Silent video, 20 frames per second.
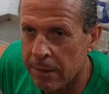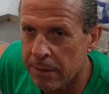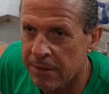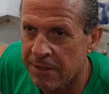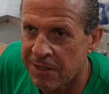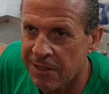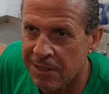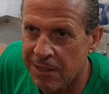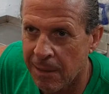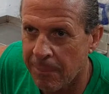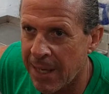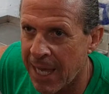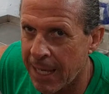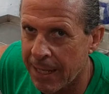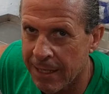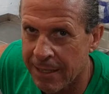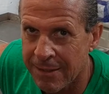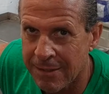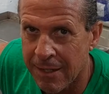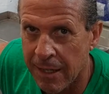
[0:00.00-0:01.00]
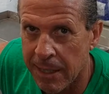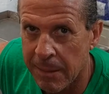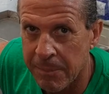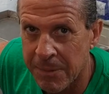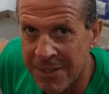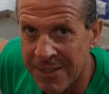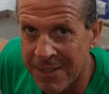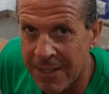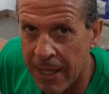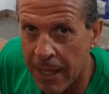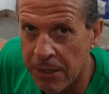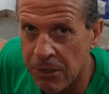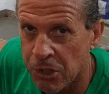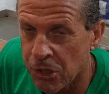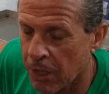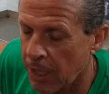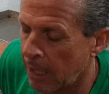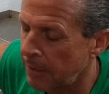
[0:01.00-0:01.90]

schematic type sketch,